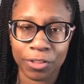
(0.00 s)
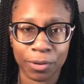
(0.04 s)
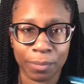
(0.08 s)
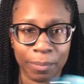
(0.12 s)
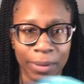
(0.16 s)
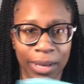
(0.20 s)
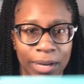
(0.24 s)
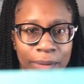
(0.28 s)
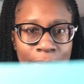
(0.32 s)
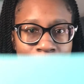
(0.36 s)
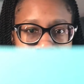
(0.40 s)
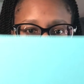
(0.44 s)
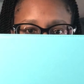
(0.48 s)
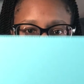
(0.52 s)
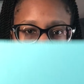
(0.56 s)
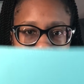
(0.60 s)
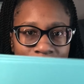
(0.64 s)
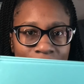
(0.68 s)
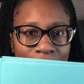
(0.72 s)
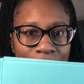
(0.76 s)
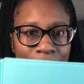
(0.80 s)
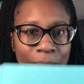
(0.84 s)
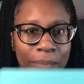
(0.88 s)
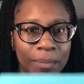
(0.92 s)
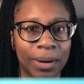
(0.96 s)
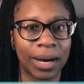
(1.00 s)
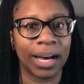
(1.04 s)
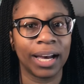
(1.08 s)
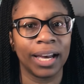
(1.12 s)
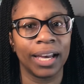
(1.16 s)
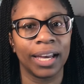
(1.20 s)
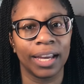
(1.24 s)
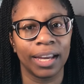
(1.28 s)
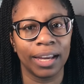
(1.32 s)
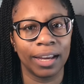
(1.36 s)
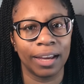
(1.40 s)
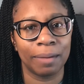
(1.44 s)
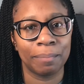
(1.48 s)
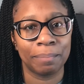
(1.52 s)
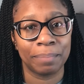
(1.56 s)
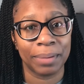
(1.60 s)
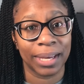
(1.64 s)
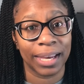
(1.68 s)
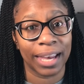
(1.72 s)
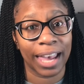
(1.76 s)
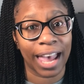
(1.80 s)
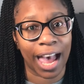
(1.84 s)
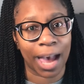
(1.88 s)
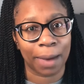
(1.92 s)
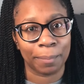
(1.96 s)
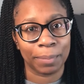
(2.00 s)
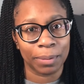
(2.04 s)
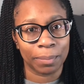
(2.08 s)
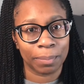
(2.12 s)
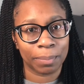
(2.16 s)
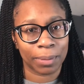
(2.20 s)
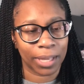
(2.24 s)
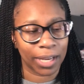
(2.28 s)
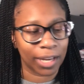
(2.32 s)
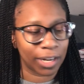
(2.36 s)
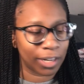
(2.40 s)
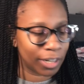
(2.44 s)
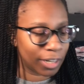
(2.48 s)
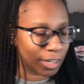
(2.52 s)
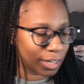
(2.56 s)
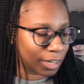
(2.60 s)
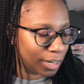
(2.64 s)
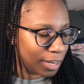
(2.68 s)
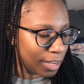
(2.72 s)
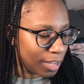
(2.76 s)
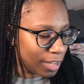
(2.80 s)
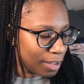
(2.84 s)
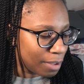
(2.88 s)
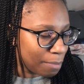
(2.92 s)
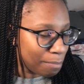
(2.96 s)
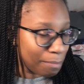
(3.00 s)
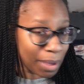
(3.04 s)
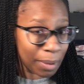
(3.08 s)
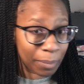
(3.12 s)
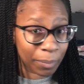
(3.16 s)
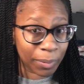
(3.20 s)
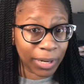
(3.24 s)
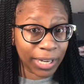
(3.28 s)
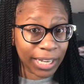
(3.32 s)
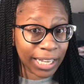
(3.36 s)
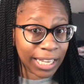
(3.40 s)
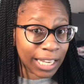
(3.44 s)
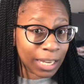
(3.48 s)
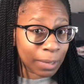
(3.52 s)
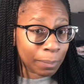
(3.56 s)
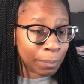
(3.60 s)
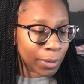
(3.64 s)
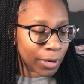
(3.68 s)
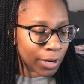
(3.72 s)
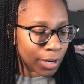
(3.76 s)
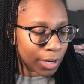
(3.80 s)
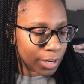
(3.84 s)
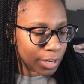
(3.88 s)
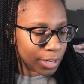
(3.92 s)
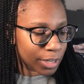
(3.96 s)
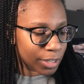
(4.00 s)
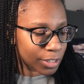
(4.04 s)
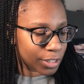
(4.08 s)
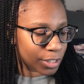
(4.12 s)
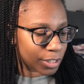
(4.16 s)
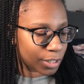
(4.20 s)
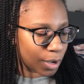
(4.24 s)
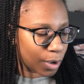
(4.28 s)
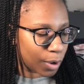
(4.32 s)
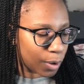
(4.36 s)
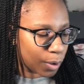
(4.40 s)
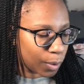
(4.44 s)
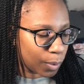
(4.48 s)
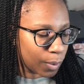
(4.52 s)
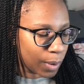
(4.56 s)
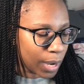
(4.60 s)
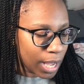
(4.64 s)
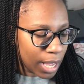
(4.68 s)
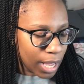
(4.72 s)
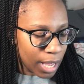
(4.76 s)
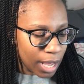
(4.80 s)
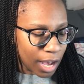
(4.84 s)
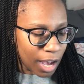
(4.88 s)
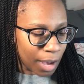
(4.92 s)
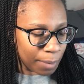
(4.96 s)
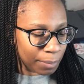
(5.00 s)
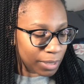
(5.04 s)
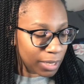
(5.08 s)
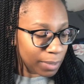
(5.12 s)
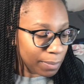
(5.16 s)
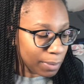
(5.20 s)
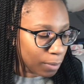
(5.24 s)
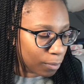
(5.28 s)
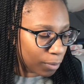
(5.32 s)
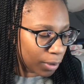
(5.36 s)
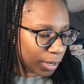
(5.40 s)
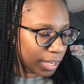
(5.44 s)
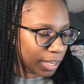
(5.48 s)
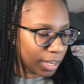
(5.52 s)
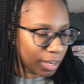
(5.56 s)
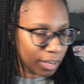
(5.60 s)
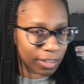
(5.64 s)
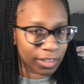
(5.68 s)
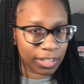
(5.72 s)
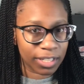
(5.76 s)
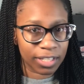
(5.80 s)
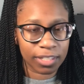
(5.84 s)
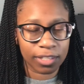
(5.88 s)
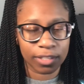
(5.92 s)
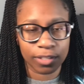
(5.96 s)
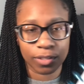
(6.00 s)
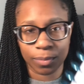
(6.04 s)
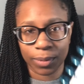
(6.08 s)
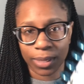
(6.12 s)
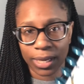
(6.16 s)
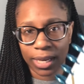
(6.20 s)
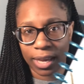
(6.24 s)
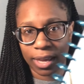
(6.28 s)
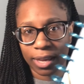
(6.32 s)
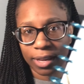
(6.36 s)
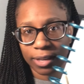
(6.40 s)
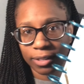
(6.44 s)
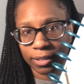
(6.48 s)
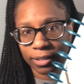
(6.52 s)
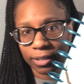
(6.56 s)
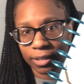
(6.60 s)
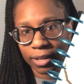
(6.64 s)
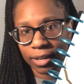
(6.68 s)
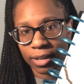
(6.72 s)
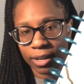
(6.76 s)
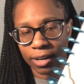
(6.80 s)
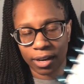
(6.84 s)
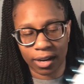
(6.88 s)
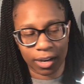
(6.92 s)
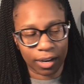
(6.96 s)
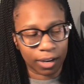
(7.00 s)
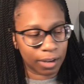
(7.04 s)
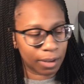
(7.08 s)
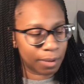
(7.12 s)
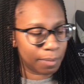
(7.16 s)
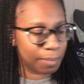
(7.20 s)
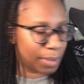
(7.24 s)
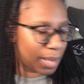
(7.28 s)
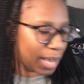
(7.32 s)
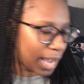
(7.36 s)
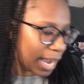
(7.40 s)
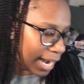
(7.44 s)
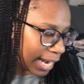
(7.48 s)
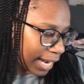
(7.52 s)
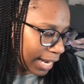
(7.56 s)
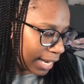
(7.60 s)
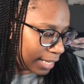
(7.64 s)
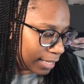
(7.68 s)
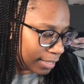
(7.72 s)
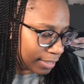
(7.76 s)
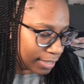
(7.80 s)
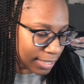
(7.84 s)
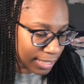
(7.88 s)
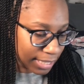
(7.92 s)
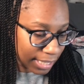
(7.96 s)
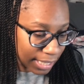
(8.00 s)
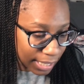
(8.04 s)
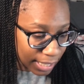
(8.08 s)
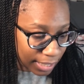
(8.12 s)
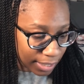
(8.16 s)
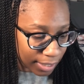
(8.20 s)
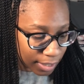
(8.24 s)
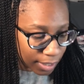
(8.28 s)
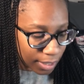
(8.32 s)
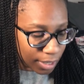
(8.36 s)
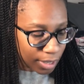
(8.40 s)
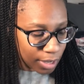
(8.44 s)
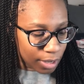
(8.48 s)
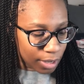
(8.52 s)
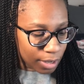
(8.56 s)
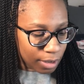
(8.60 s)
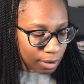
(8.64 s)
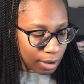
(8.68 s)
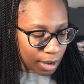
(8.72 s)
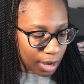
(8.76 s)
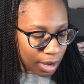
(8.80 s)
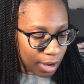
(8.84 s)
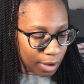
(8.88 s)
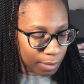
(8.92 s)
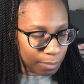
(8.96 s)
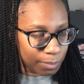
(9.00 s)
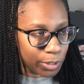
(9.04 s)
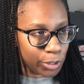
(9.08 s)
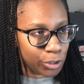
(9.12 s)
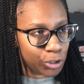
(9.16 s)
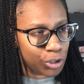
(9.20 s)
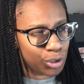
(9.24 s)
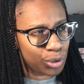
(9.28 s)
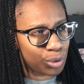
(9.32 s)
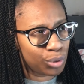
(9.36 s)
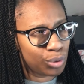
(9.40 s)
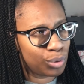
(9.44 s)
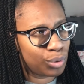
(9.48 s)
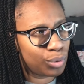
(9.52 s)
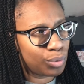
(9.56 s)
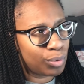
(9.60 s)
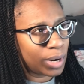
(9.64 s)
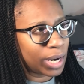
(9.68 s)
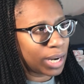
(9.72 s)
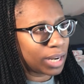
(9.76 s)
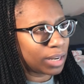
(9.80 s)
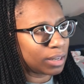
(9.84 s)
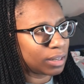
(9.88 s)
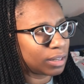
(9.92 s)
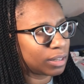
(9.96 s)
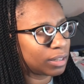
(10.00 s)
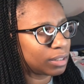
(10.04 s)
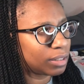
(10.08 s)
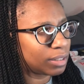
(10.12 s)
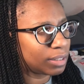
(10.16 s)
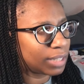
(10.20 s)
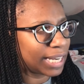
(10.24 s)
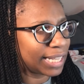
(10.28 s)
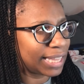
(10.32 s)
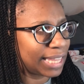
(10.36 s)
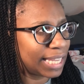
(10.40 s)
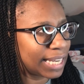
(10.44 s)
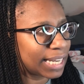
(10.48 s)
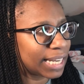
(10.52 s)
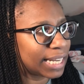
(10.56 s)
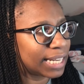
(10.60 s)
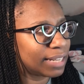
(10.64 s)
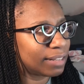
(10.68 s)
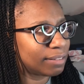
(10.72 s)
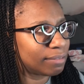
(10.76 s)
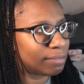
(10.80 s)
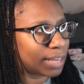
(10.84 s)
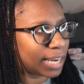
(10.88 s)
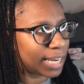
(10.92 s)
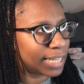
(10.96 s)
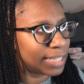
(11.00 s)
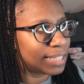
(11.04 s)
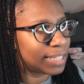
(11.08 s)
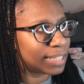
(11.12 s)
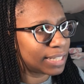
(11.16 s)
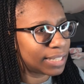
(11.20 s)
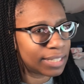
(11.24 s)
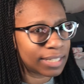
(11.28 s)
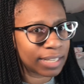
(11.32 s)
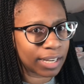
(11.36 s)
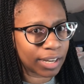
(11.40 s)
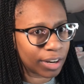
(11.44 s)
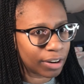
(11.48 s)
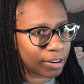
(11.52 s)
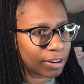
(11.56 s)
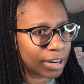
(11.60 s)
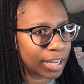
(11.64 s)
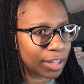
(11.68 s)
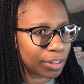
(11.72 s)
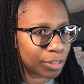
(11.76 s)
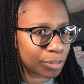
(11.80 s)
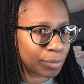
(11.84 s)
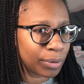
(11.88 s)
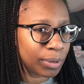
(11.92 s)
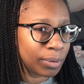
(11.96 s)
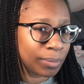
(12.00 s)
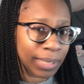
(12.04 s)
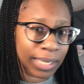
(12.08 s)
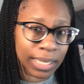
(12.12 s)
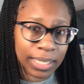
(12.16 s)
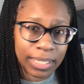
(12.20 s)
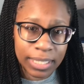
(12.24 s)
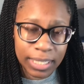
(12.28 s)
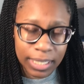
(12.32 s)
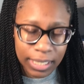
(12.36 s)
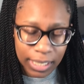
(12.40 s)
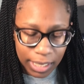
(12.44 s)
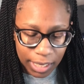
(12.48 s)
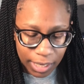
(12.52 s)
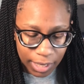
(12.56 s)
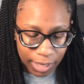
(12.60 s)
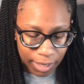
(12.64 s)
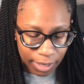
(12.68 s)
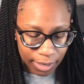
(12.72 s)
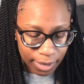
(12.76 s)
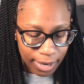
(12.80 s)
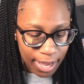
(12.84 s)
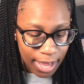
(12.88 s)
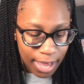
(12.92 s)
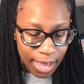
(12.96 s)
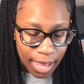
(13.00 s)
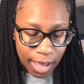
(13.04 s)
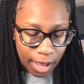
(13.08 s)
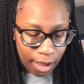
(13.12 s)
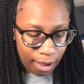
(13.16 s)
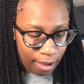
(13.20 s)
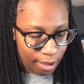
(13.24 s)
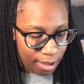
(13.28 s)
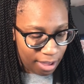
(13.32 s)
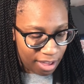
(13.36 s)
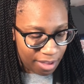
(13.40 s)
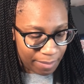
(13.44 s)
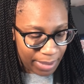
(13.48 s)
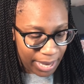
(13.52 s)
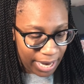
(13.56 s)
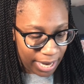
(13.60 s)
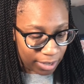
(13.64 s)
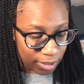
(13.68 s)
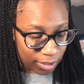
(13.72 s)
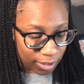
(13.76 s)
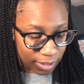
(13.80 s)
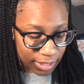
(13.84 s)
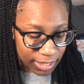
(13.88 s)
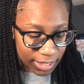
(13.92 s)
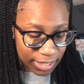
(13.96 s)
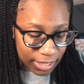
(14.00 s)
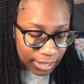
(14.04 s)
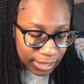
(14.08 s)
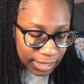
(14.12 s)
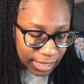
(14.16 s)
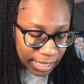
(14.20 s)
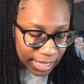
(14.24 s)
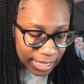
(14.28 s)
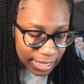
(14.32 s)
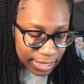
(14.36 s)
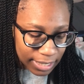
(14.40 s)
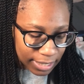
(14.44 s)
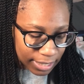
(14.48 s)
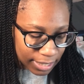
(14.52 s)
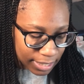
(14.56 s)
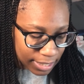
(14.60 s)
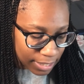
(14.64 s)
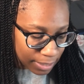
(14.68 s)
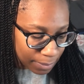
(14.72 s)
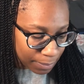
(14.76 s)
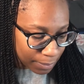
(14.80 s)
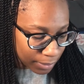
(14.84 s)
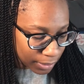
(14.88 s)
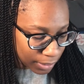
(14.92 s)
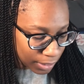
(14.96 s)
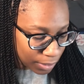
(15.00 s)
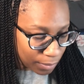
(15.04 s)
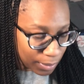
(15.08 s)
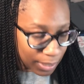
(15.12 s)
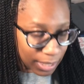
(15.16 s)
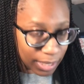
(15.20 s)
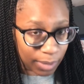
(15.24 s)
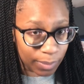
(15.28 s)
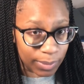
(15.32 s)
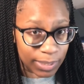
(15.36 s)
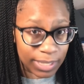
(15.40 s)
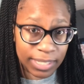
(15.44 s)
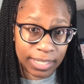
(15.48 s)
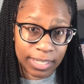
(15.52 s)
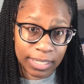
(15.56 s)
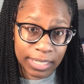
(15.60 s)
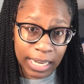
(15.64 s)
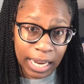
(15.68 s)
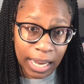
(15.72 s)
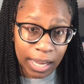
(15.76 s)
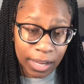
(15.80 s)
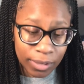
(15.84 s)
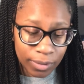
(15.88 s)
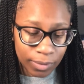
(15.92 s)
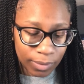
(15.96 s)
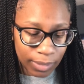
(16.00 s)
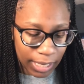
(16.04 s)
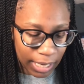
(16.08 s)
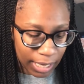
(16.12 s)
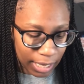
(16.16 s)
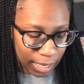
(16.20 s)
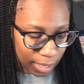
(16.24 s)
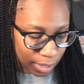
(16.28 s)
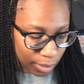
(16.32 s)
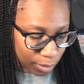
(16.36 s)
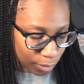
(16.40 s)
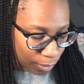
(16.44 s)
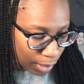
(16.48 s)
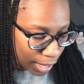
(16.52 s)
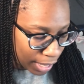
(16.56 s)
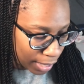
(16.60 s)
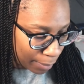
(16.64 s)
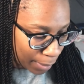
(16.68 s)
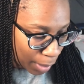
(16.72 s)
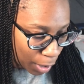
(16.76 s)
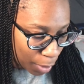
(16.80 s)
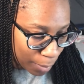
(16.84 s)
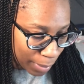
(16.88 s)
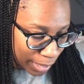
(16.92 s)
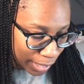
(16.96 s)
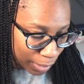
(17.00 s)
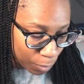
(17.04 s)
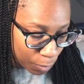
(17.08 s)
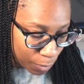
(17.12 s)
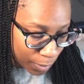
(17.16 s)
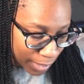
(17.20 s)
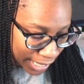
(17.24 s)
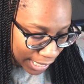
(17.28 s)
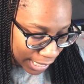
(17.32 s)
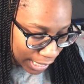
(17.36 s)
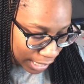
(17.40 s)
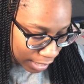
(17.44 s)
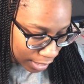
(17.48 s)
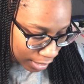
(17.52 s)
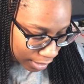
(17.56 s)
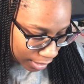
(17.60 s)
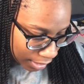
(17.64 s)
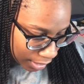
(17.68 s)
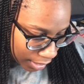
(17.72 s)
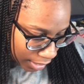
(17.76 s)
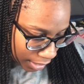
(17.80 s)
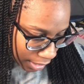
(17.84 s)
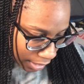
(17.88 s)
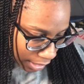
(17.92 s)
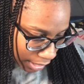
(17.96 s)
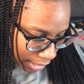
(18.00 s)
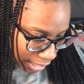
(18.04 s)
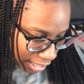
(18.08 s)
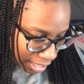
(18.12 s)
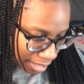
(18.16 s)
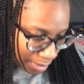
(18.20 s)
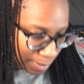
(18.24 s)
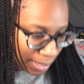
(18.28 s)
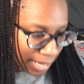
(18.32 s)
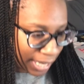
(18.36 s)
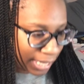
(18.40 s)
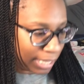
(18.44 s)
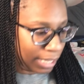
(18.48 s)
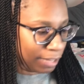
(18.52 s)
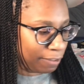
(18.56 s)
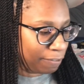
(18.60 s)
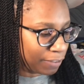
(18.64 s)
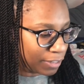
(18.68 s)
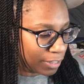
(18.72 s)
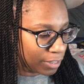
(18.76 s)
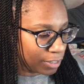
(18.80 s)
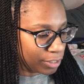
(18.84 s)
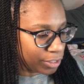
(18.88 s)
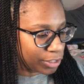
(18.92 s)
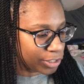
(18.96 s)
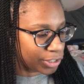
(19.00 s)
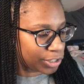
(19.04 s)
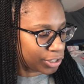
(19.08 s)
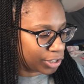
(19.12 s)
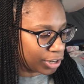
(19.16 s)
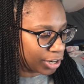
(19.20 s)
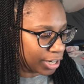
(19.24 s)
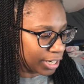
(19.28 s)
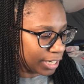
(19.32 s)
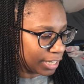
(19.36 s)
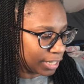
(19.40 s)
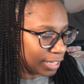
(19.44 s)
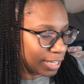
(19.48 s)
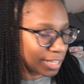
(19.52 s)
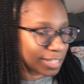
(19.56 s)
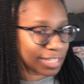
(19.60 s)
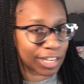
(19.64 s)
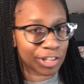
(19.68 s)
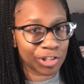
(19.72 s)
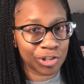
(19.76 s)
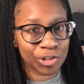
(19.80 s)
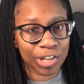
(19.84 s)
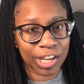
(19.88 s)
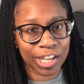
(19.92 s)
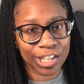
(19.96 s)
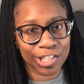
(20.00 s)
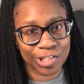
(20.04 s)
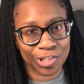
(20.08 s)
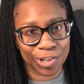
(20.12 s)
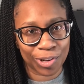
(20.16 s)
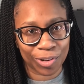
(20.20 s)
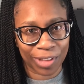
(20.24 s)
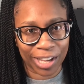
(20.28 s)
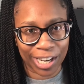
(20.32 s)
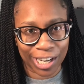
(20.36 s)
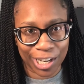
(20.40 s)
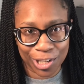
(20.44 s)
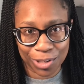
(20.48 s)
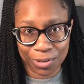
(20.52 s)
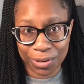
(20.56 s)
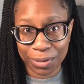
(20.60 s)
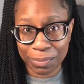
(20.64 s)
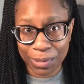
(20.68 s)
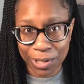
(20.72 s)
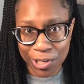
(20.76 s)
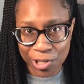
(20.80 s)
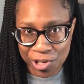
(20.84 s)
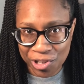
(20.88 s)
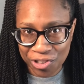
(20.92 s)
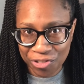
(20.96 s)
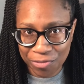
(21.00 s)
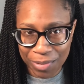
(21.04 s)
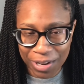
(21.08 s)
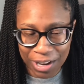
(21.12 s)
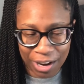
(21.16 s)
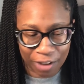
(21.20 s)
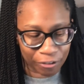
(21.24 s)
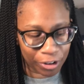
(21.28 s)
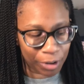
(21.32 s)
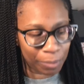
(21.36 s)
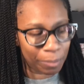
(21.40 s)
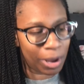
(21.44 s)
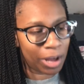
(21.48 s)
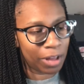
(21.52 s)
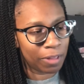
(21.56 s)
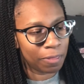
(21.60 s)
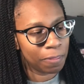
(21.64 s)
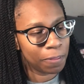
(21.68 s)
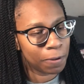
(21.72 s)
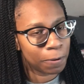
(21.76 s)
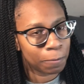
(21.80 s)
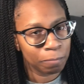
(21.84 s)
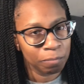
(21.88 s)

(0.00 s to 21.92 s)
main bay, my Big Happy Planner Memory Keeper. So I'm gonna be working on this weekend. I did I think I did decorate 3 weeks in here, and on Sundays is typically when I would sit down and write about my week. I even started, because as you guys know, like I do a picture of me every month,